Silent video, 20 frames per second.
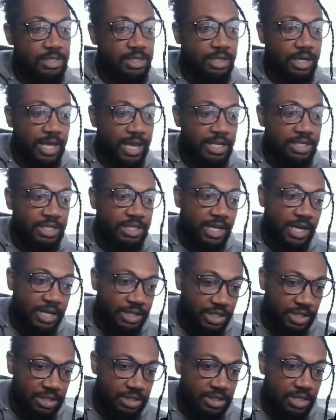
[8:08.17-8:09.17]
class
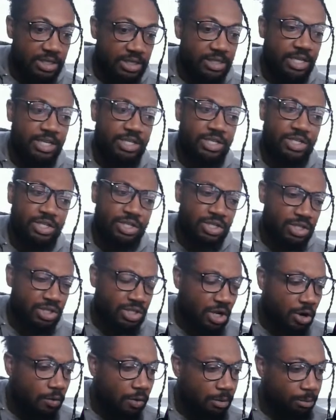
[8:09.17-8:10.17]
consciousness is
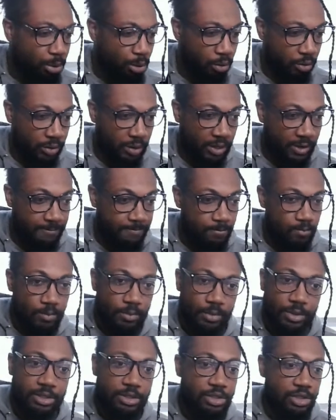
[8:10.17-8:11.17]
so important.
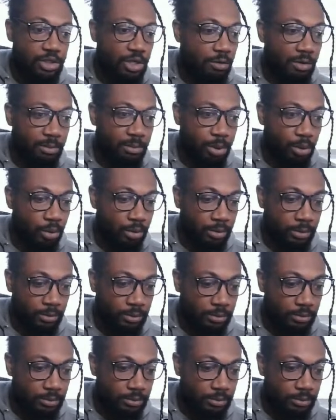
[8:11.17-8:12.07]
So important.